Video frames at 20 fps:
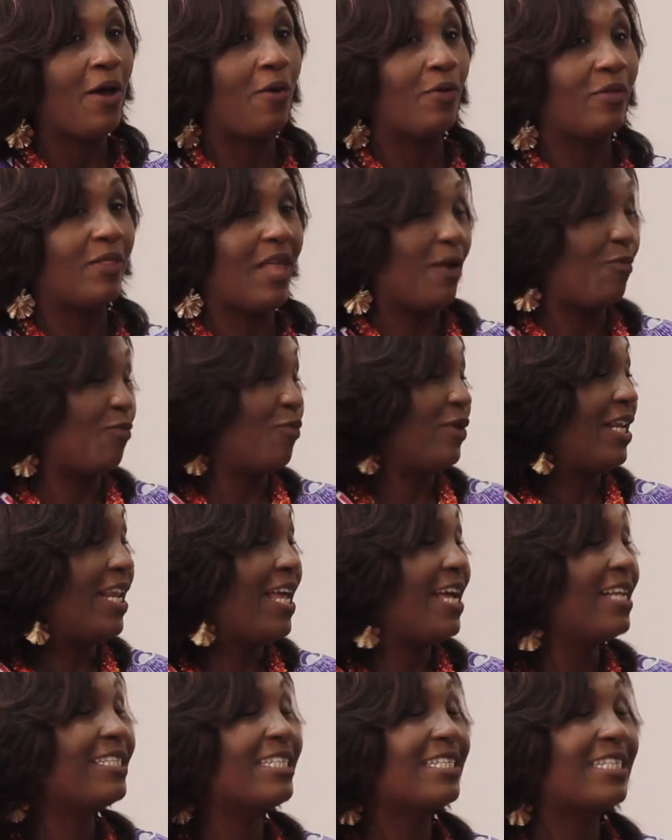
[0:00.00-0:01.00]
That we
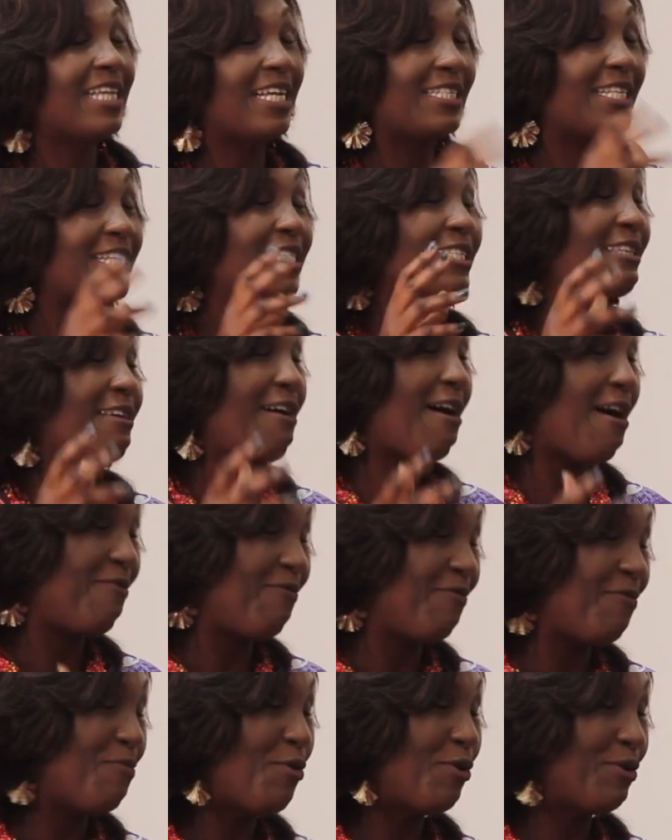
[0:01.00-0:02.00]
learned it as the
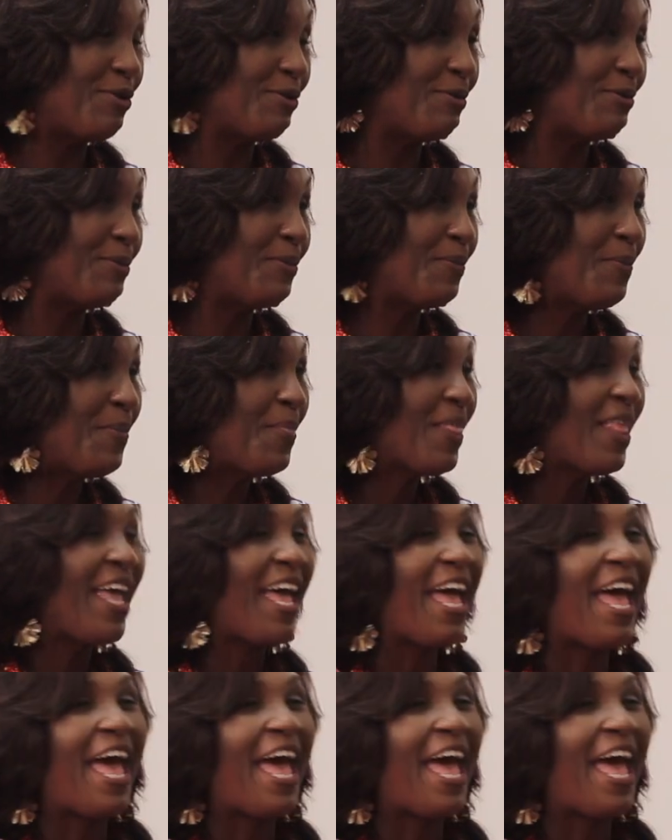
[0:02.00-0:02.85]
scarf model. Hmm.